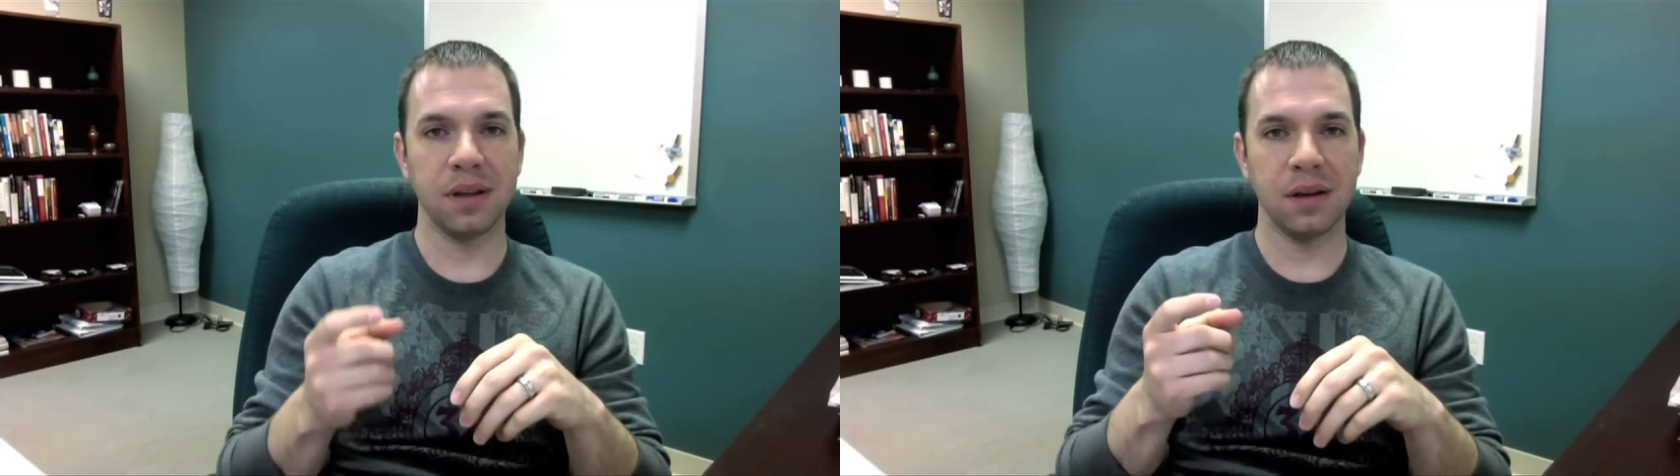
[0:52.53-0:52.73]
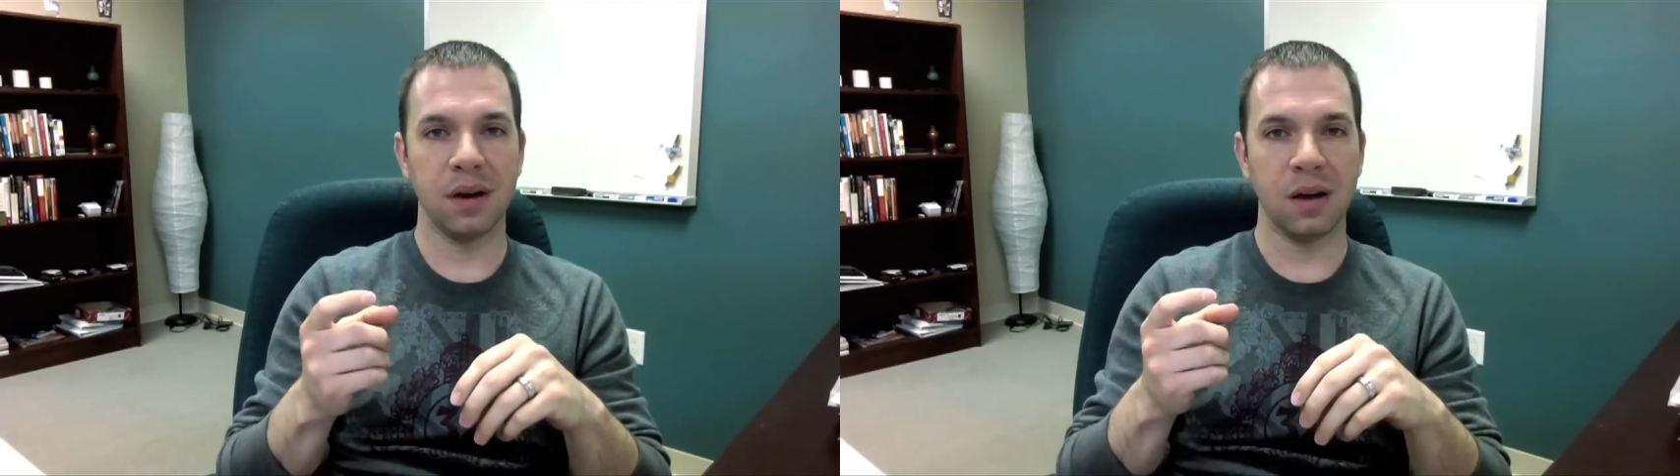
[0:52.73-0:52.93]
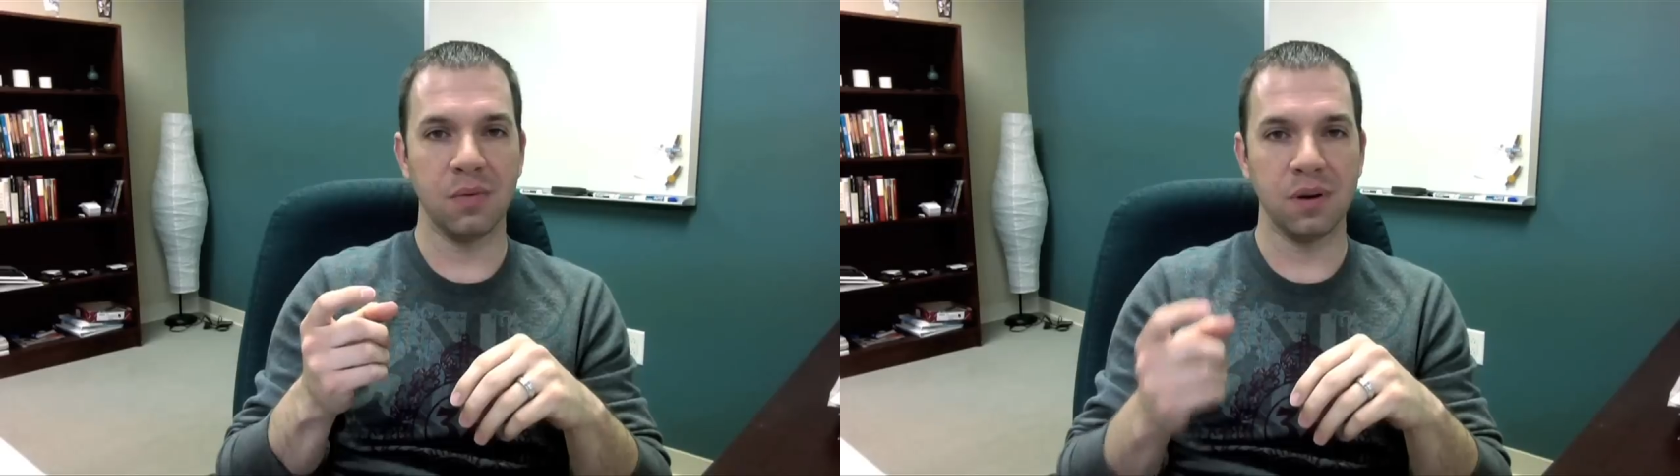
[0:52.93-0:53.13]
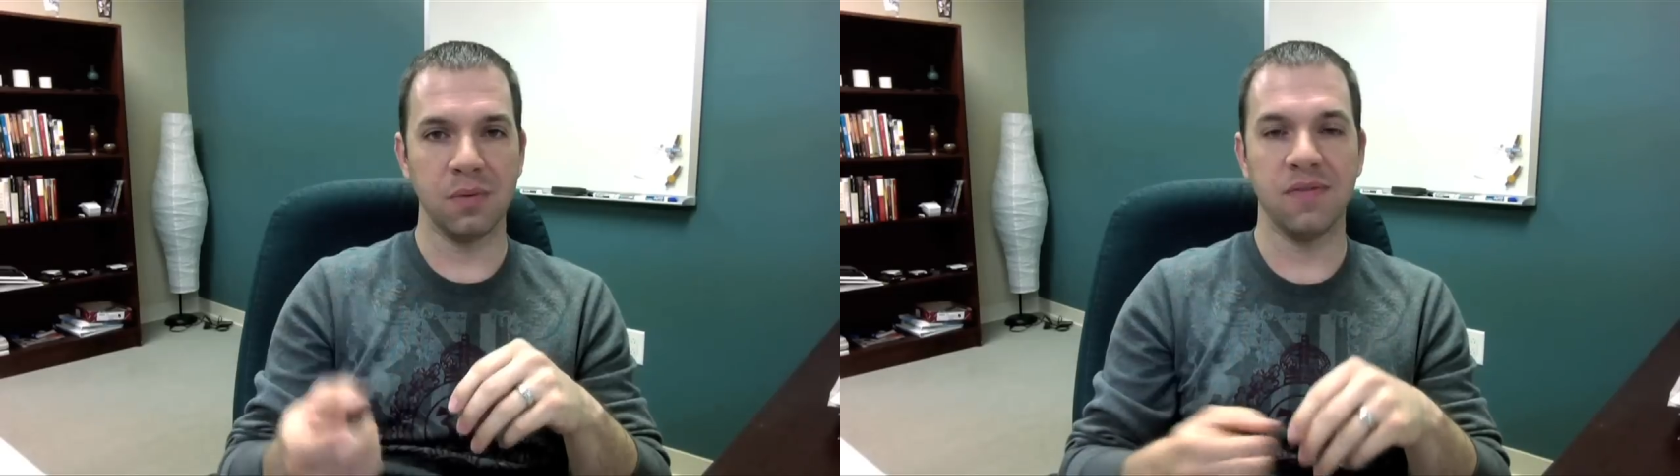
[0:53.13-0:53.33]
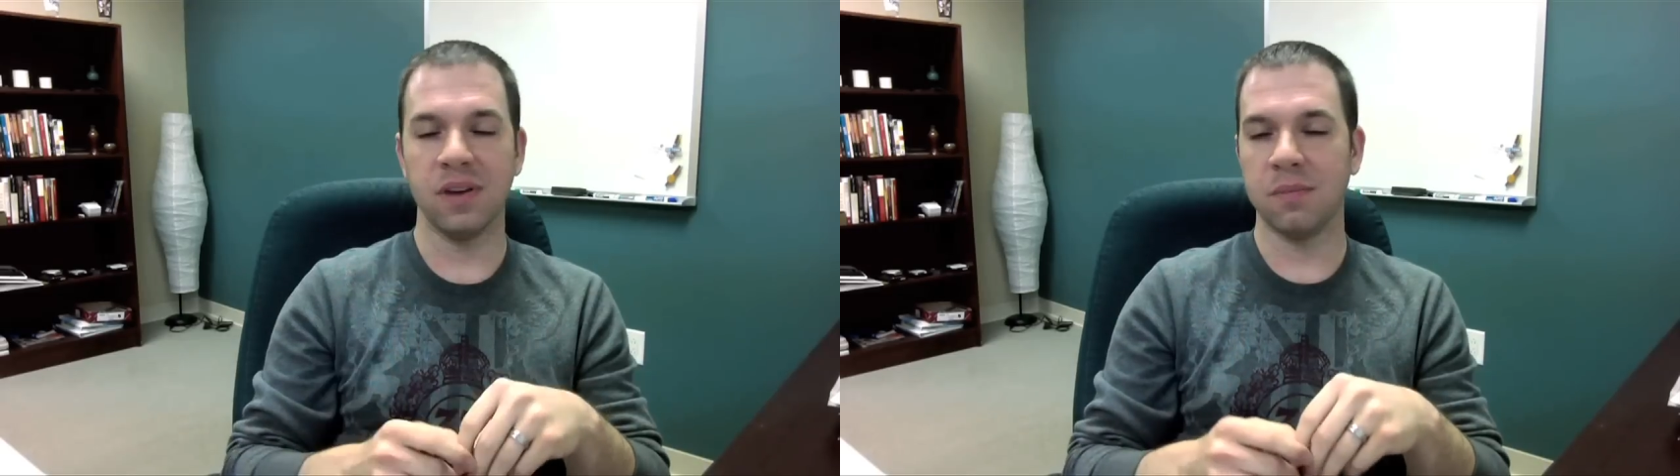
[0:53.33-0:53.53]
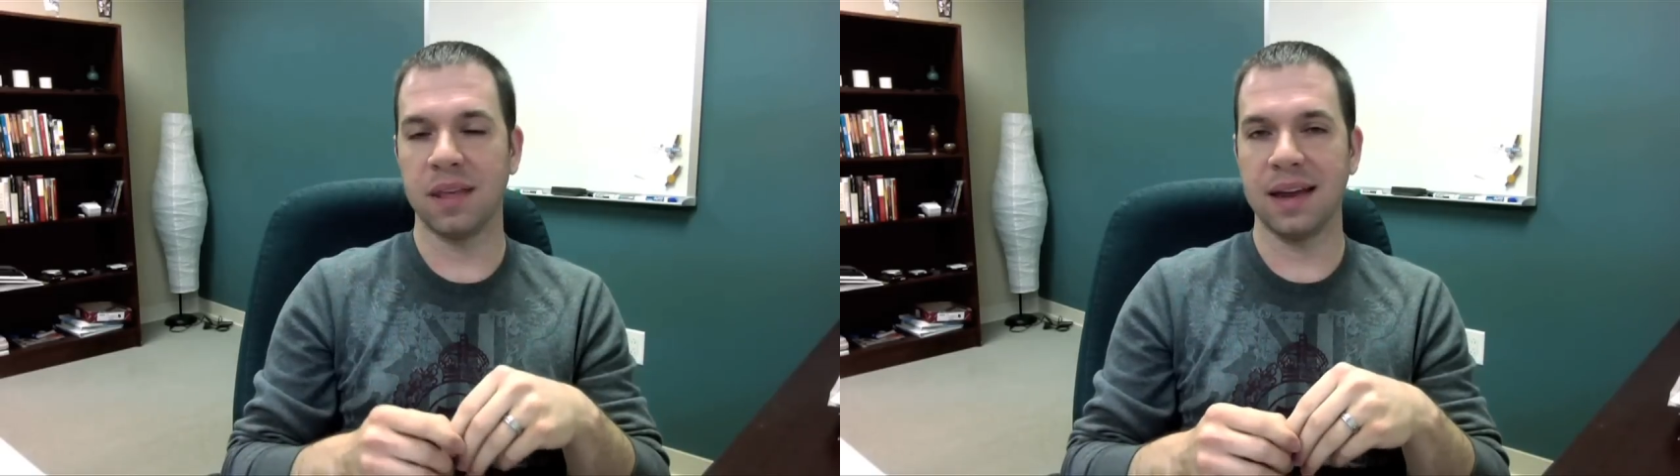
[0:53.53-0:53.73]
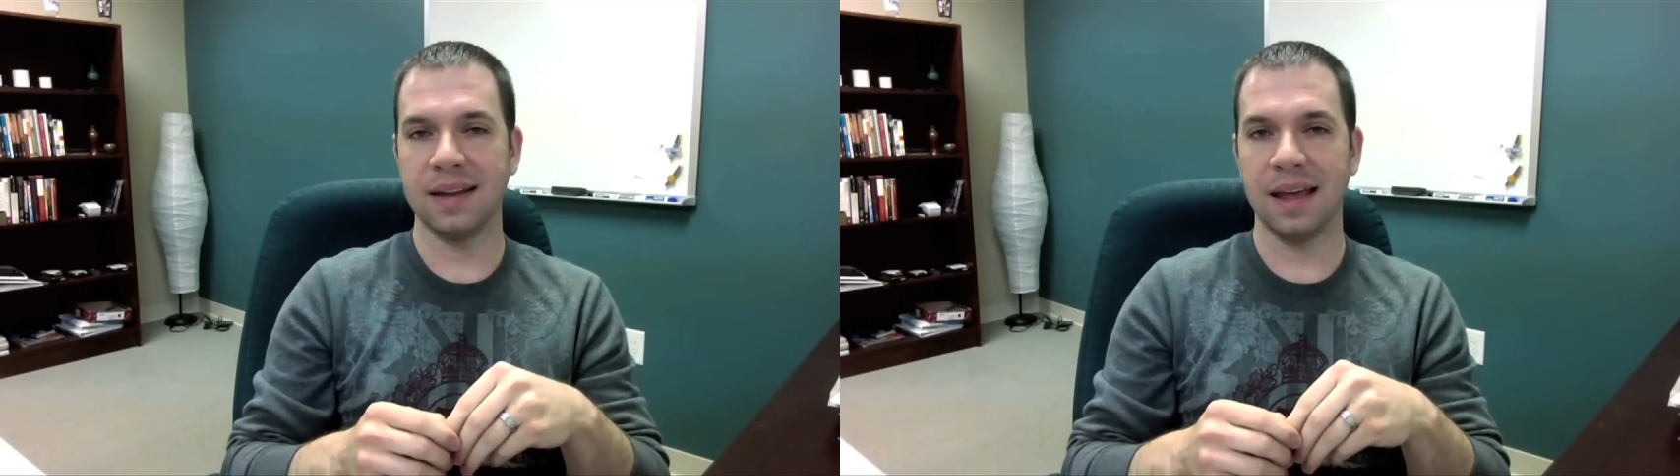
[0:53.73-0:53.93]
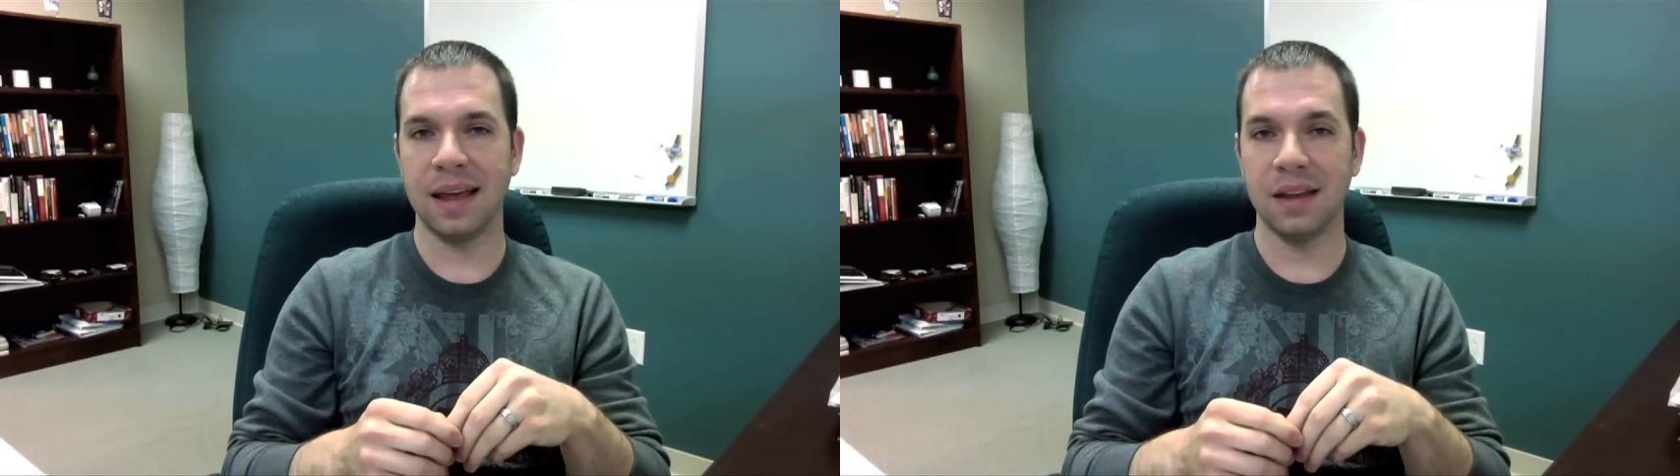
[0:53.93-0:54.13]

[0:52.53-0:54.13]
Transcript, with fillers: uh, when we filmed that day.